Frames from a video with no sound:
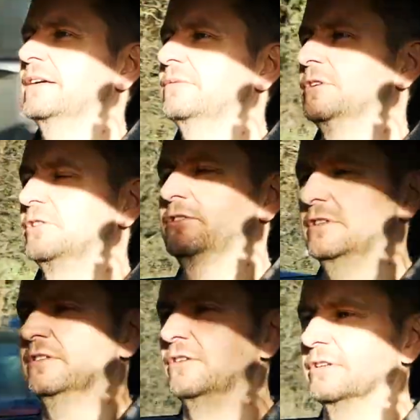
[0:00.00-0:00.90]
which
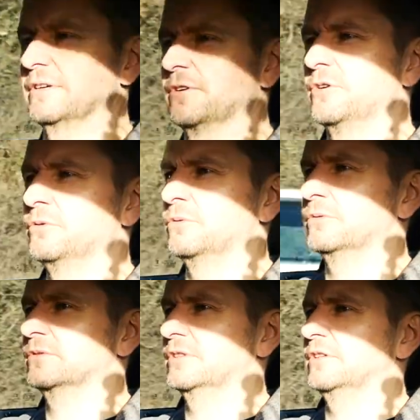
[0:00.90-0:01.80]
is not difficult
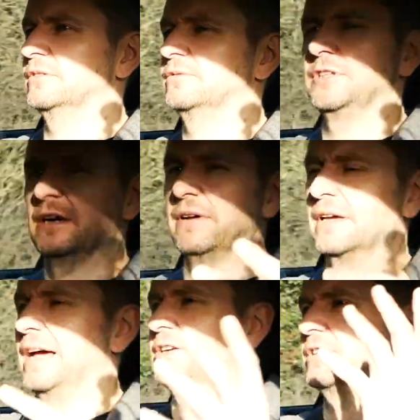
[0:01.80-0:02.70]
because of
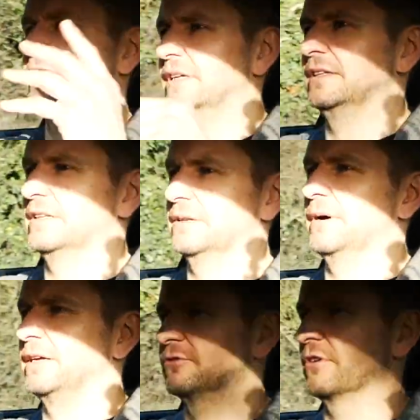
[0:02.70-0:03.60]
geolocation and the
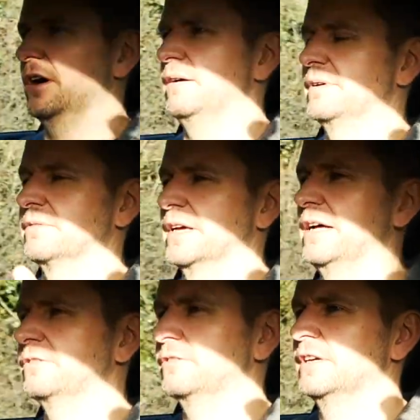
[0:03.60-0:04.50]
way you drive and everything
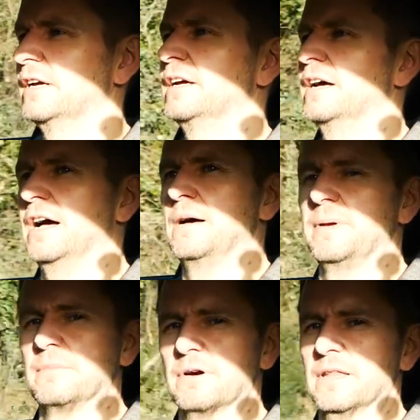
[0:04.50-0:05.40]
else.
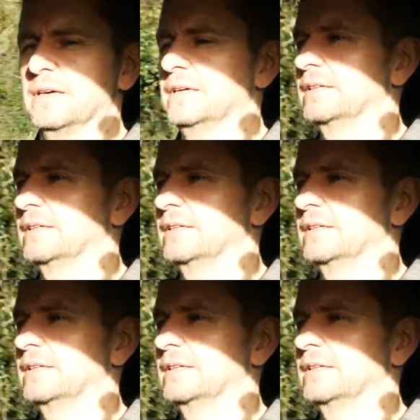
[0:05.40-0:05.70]
Big Brother